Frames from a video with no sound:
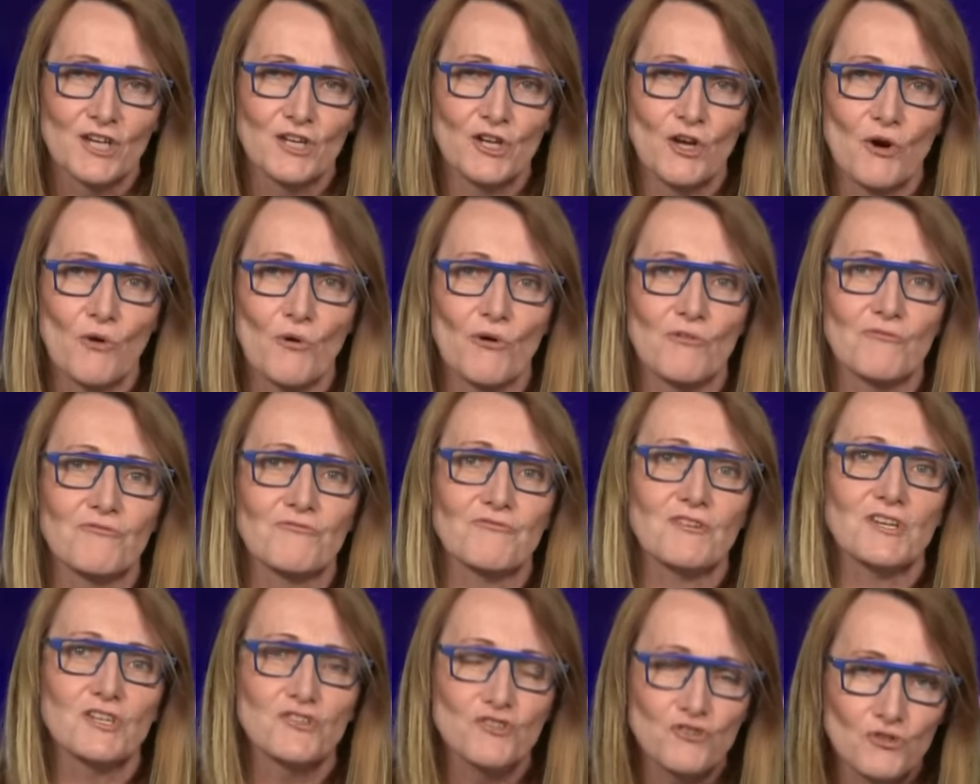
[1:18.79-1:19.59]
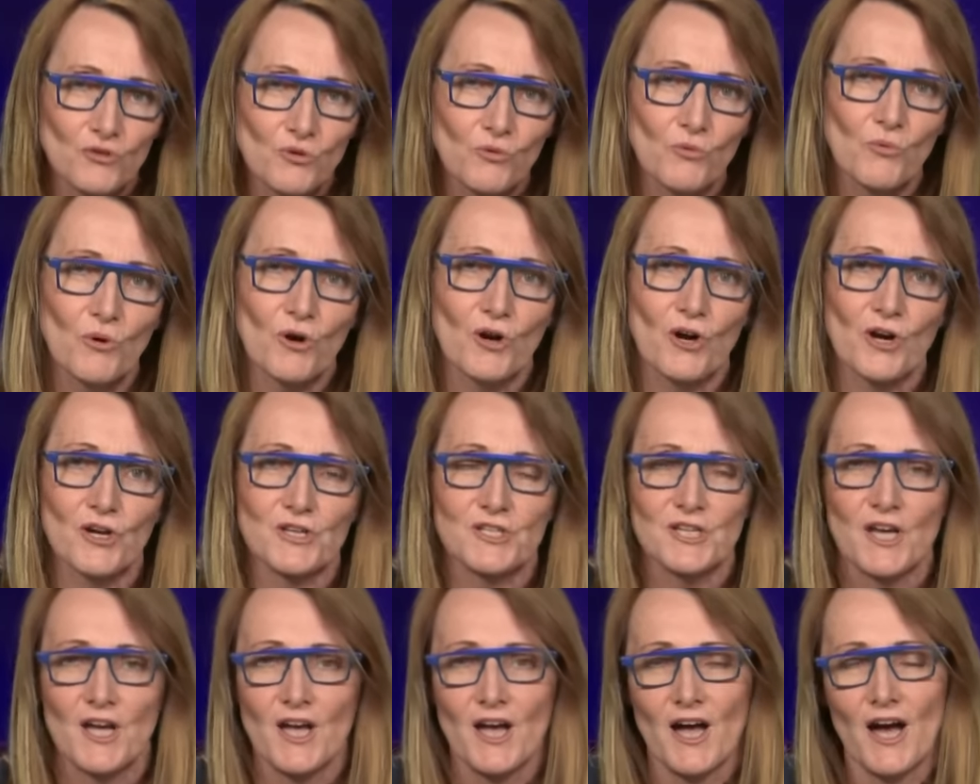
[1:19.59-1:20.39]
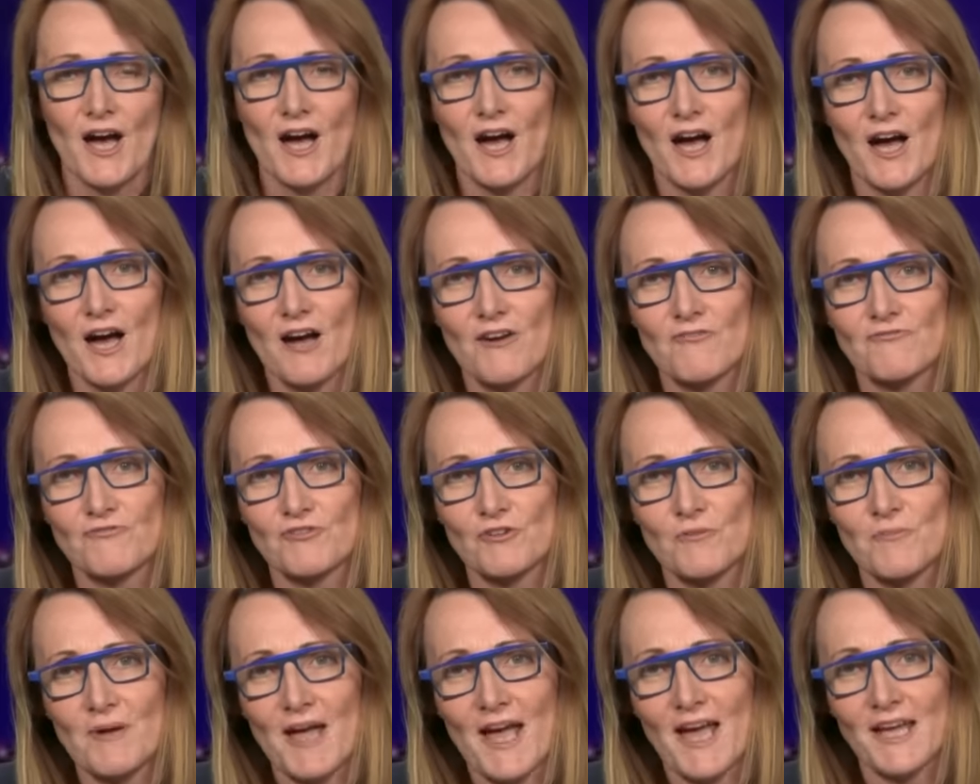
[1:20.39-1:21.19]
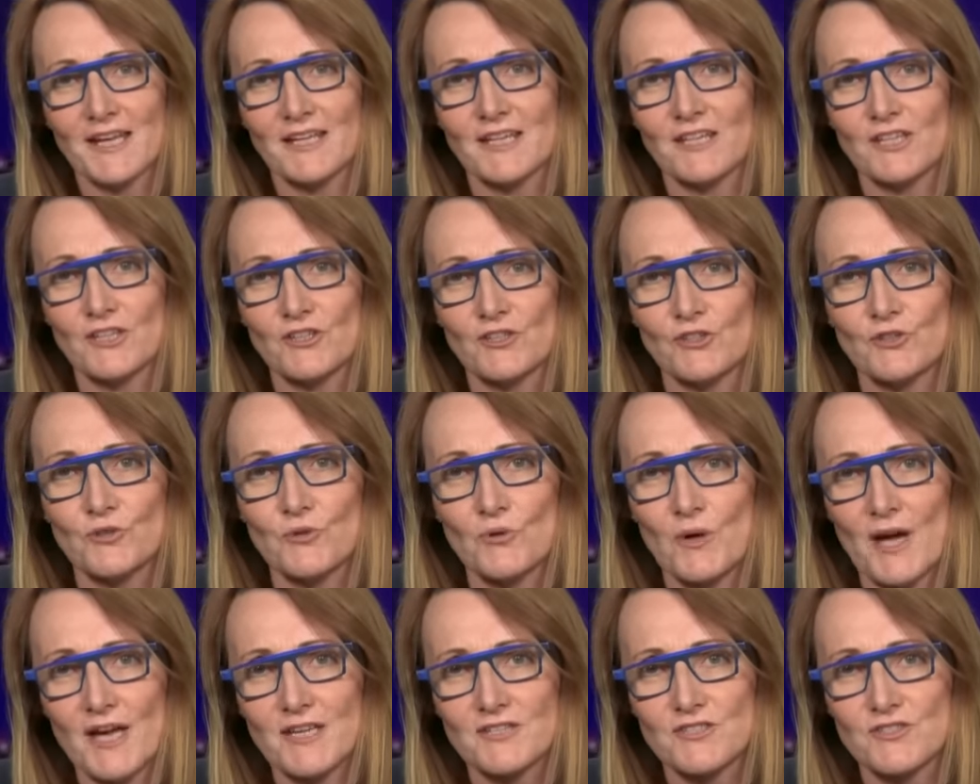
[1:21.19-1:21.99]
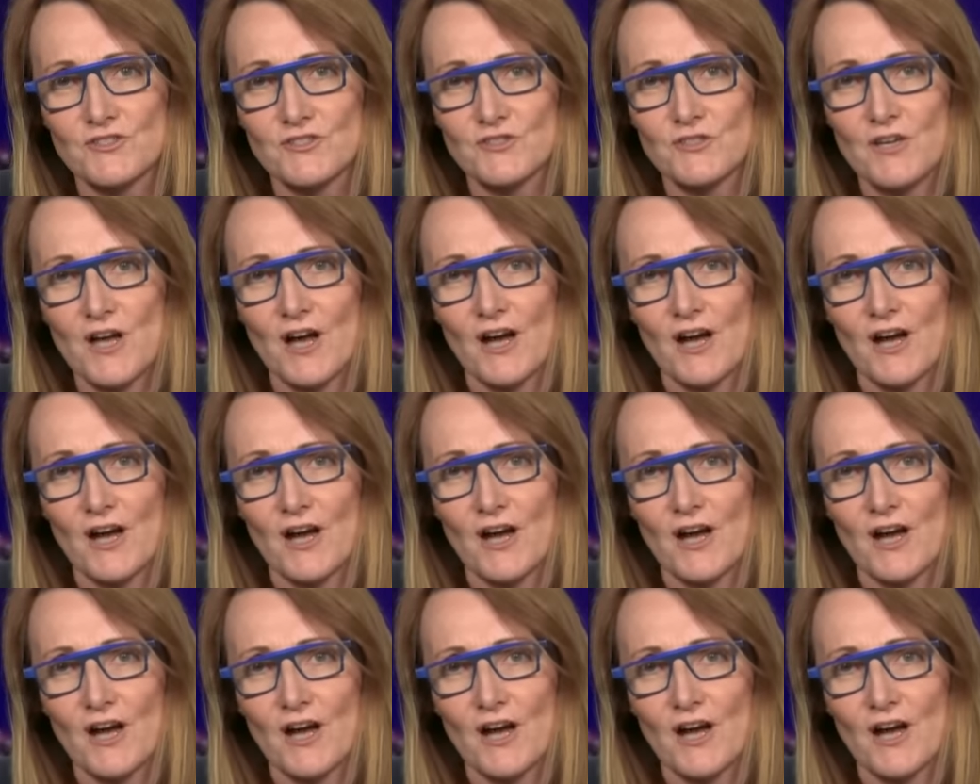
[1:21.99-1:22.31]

No official word from any U.S.